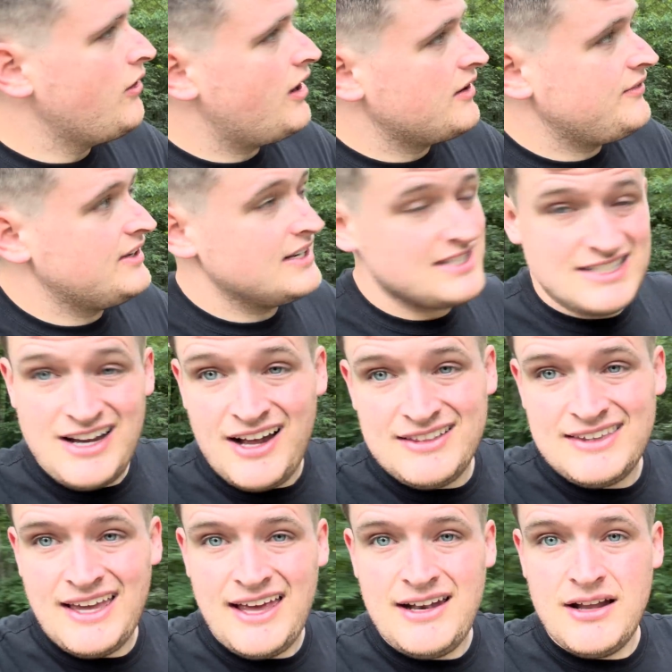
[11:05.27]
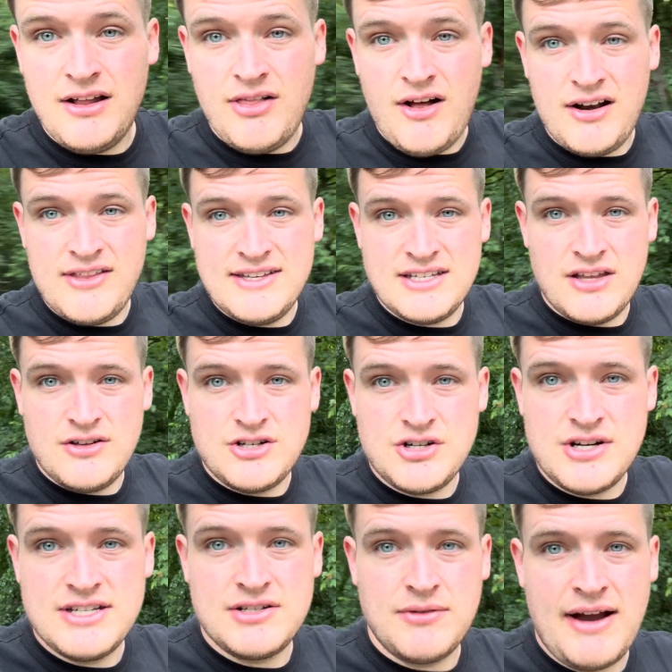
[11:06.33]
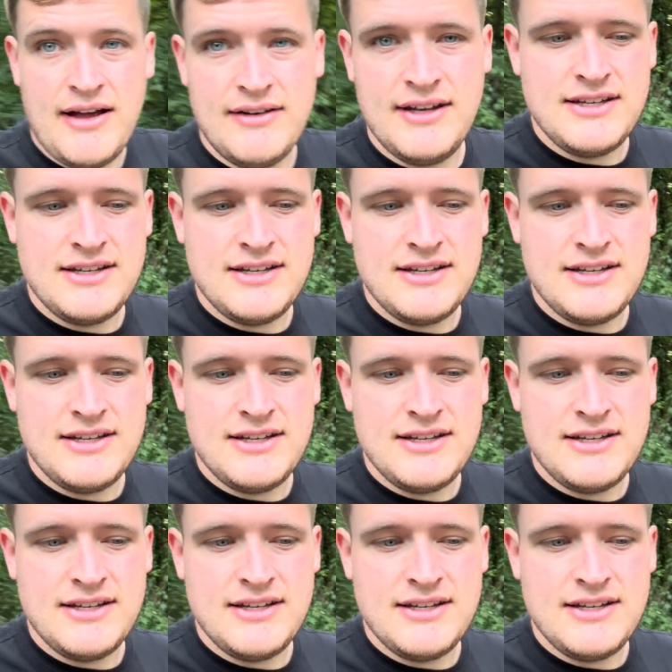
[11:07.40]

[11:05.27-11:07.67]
of it is not dead, a lot of these other trees around it.